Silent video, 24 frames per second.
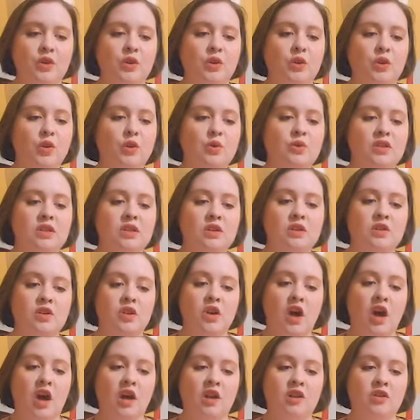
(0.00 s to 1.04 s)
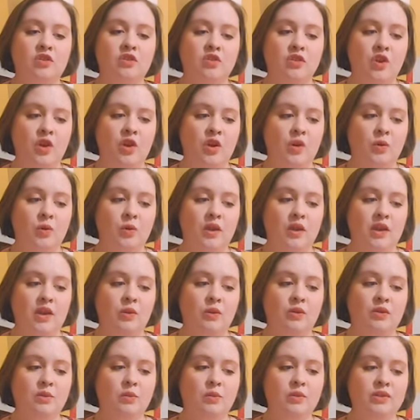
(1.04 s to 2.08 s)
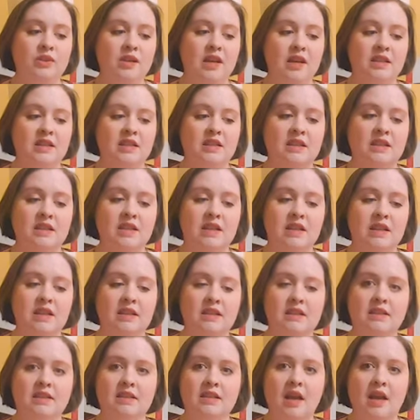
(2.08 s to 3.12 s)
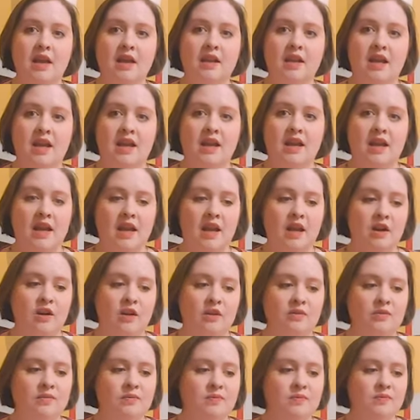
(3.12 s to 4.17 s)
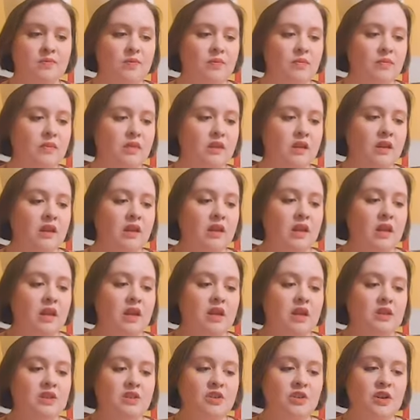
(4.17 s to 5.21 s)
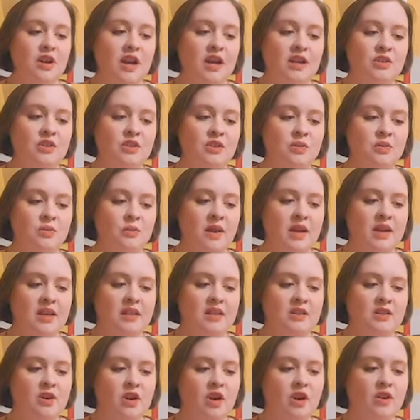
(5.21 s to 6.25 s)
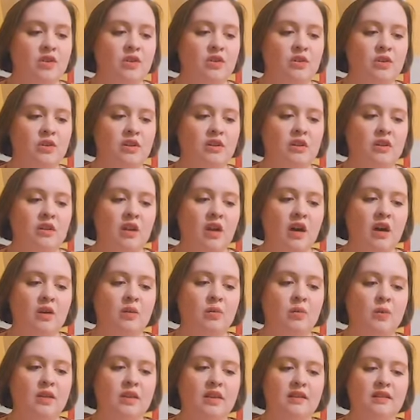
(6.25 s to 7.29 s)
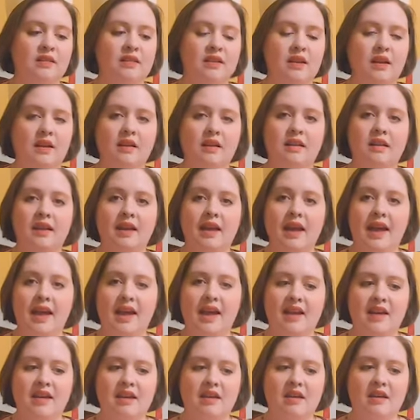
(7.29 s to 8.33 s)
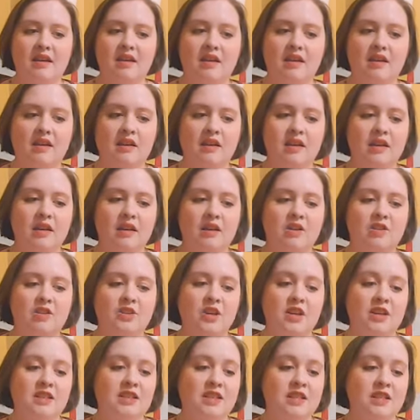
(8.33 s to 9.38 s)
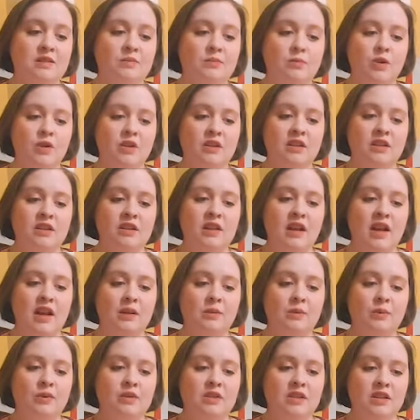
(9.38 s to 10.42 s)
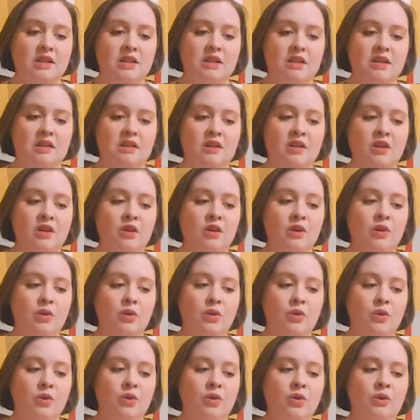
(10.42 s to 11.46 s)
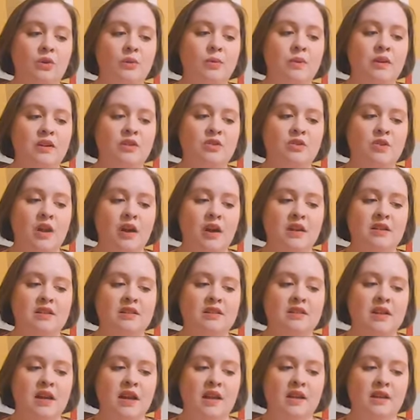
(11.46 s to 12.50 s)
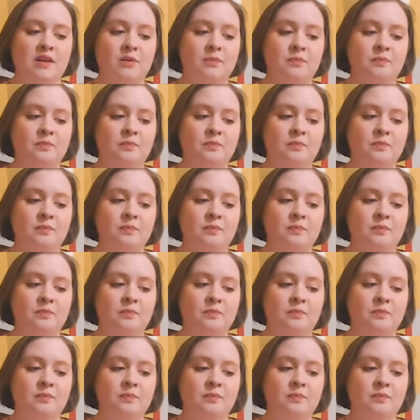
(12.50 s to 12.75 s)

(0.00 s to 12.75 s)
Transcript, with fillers: who did not know he was protecting the king's son and heir. Sir Ector raised Arthur along with his son, Kay. Just as Merlin had predicted, Uther Pendragon died,